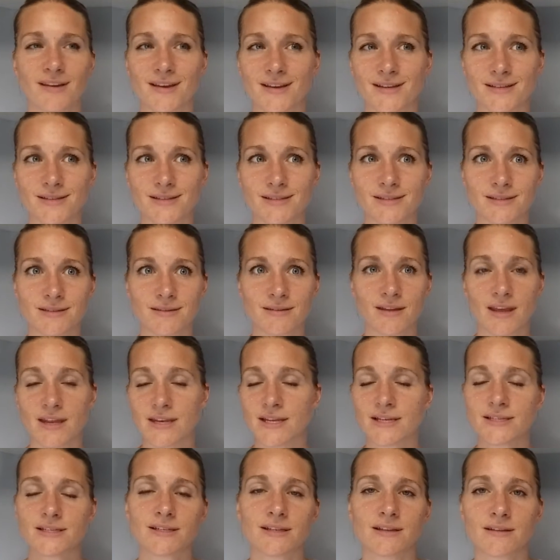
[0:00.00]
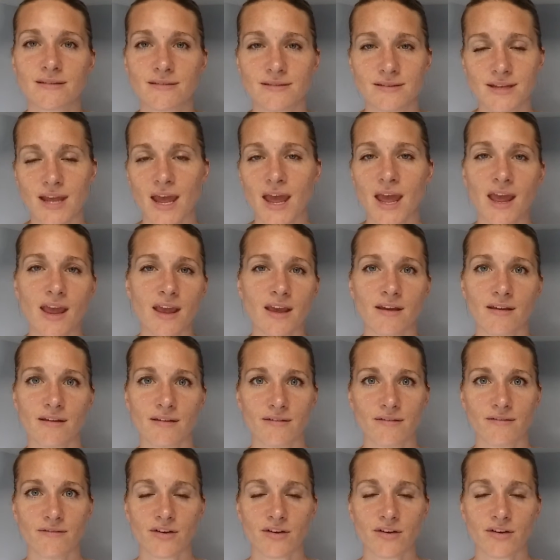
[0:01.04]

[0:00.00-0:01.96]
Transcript: because it doesn't take